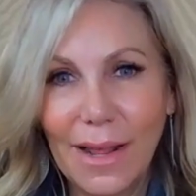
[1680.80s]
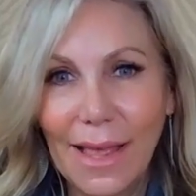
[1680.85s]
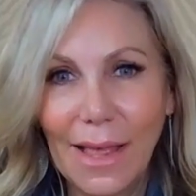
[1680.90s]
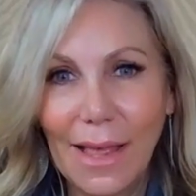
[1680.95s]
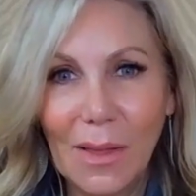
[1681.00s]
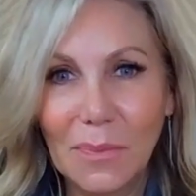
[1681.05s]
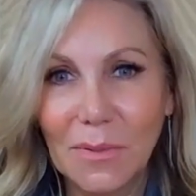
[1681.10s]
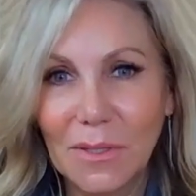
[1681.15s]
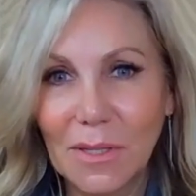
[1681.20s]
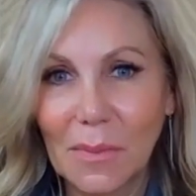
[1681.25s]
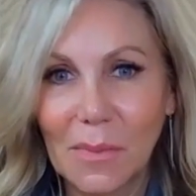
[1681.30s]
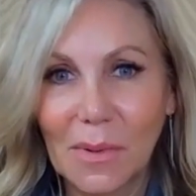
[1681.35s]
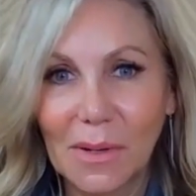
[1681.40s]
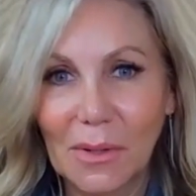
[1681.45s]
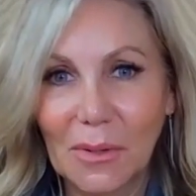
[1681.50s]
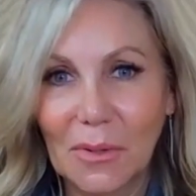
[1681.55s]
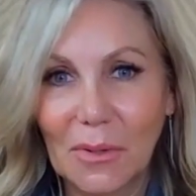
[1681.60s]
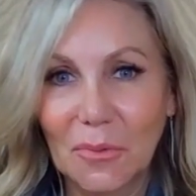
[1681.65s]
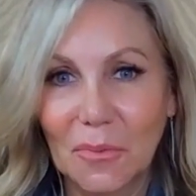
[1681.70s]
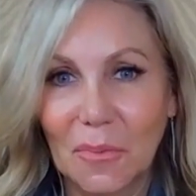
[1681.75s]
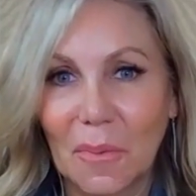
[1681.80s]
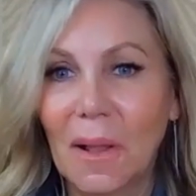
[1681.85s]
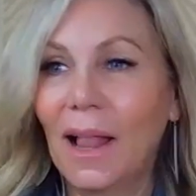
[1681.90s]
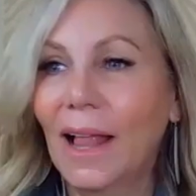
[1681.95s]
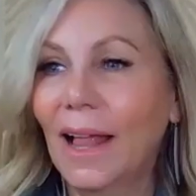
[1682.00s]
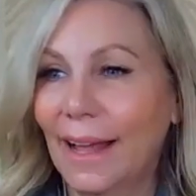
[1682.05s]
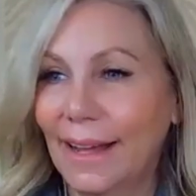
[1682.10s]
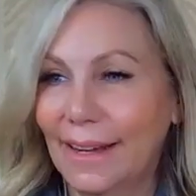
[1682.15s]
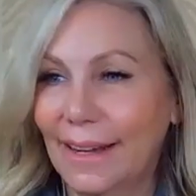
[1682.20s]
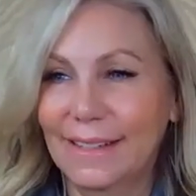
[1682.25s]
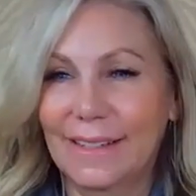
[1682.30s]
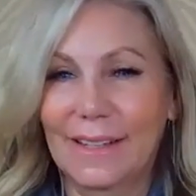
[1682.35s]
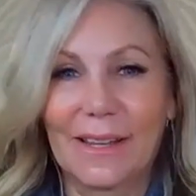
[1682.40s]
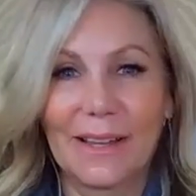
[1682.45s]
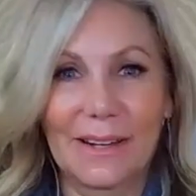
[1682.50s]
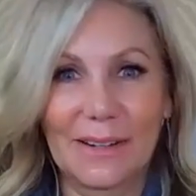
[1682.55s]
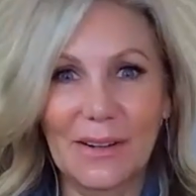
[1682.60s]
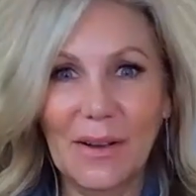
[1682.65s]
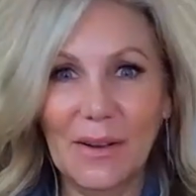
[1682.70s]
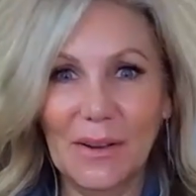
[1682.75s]
help somebody who's
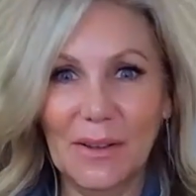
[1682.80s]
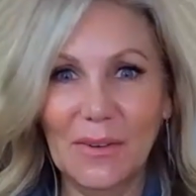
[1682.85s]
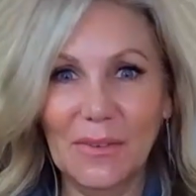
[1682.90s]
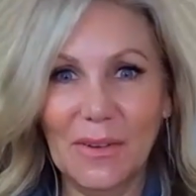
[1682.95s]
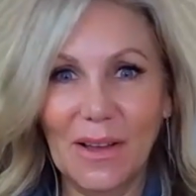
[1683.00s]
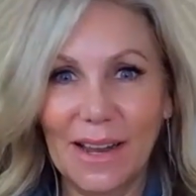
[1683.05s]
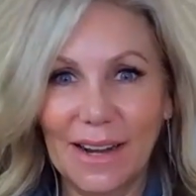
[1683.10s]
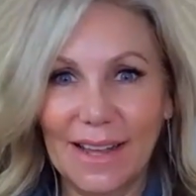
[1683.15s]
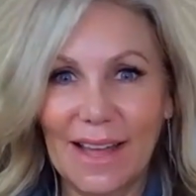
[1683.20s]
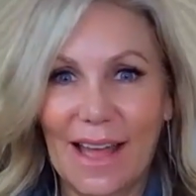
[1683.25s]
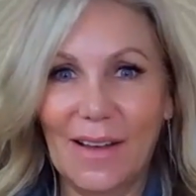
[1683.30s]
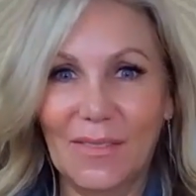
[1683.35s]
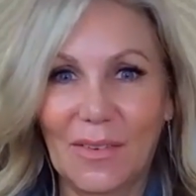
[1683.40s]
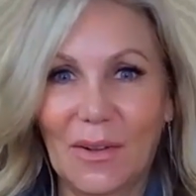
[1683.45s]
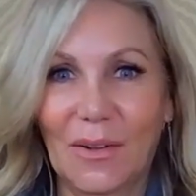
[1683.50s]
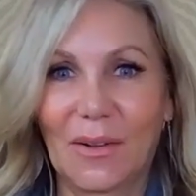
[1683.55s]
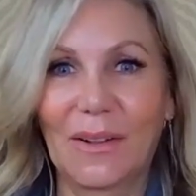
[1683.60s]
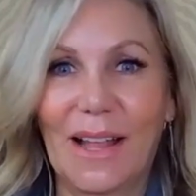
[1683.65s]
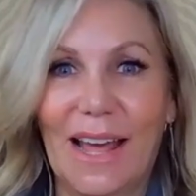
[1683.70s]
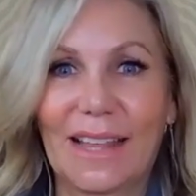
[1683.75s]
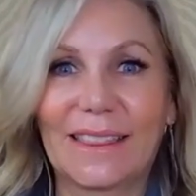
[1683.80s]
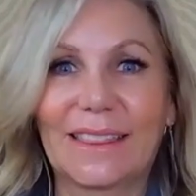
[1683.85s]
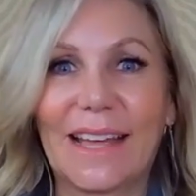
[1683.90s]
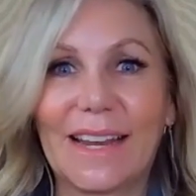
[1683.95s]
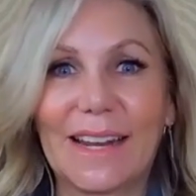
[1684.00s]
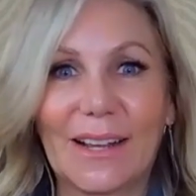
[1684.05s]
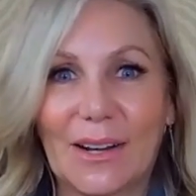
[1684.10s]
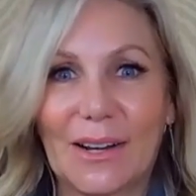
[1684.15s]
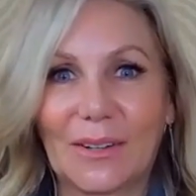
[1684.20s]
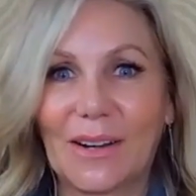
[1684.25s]
like, no, you've got to have a whole athletic